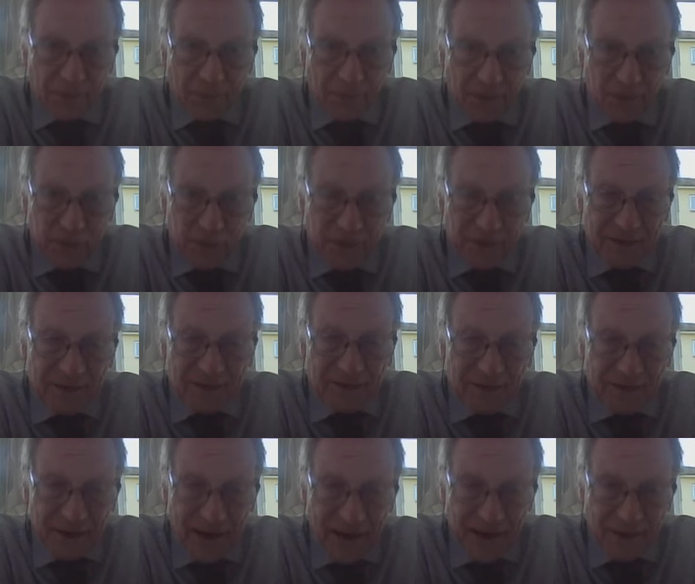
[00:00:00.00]
monuments, the
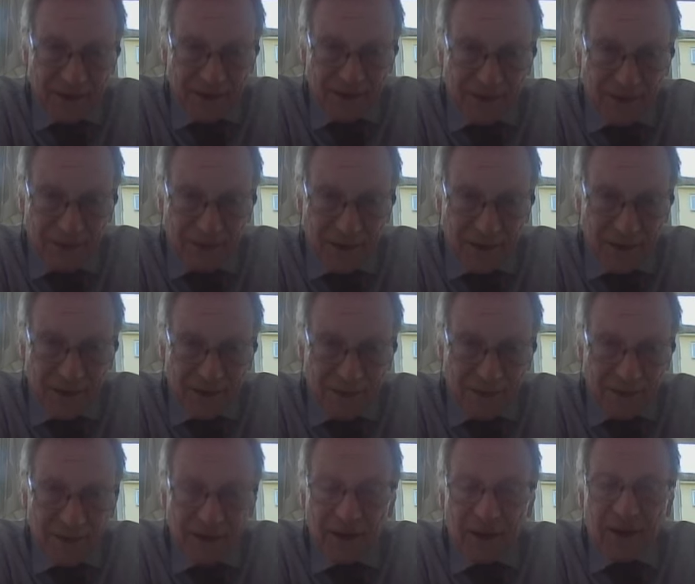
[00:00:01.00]
standing stones,
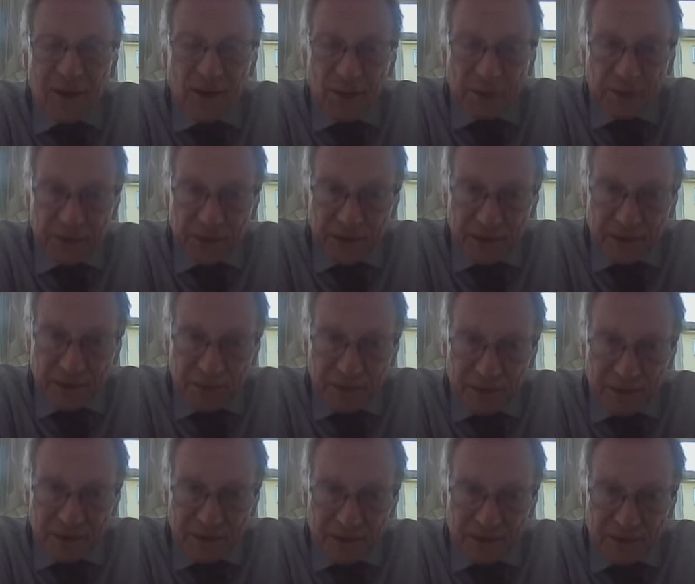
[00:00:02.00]
the
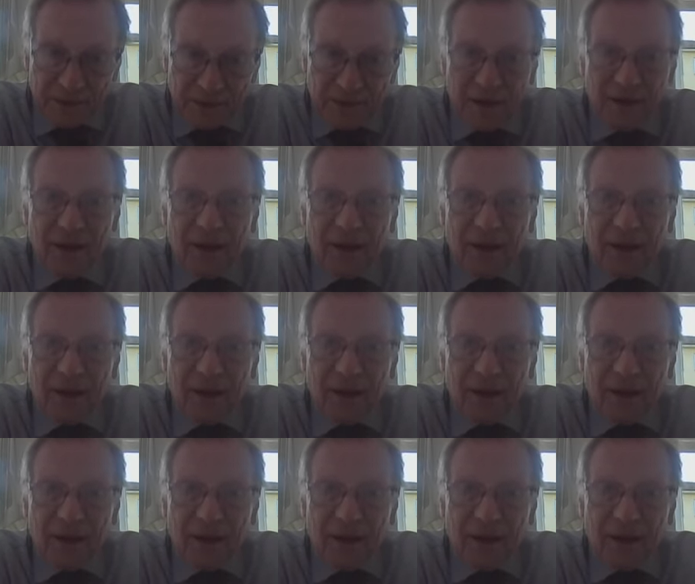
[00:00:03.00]
pyramids,